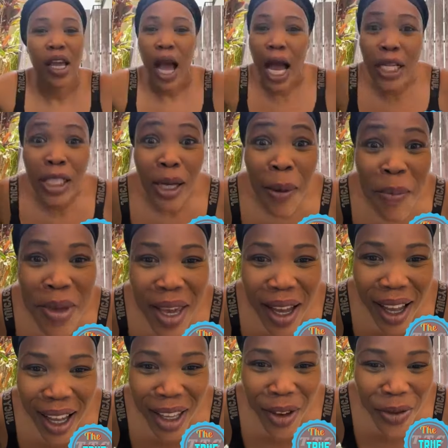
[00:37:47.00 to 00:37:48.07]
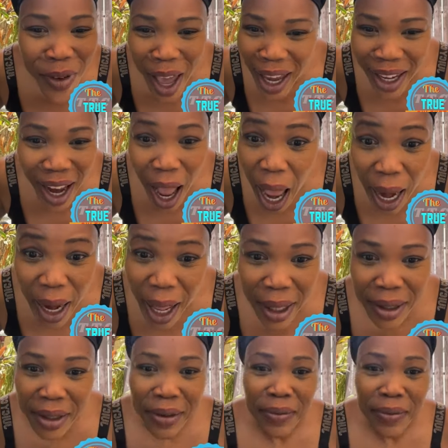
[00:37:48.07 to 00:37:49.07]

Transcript: At Jamaica, you find all that.